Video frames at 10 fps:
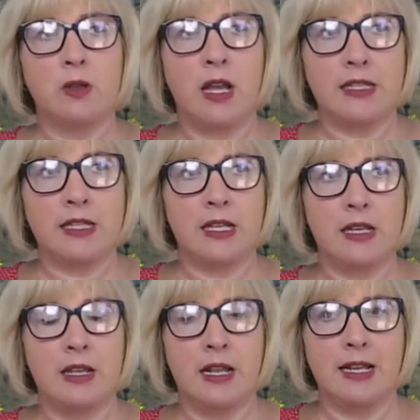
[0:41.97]
that's
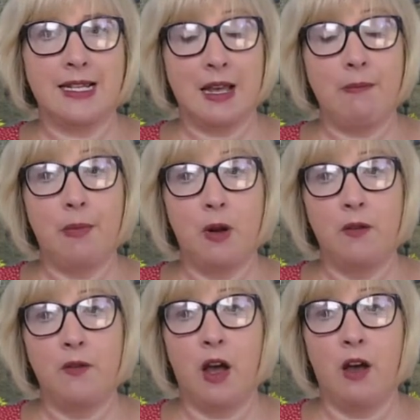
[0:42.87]
an
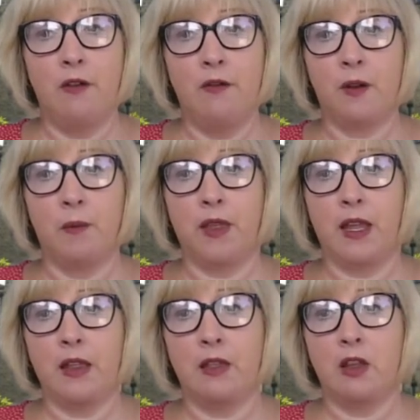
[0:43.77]
example of
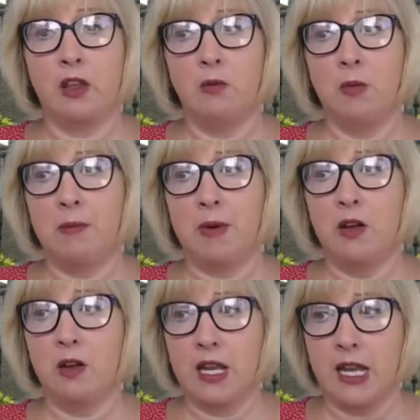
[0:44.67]
something that you might be
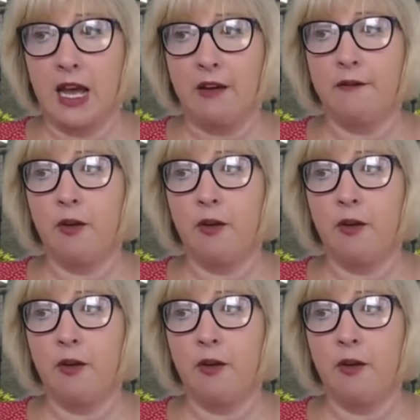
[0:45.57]
looking at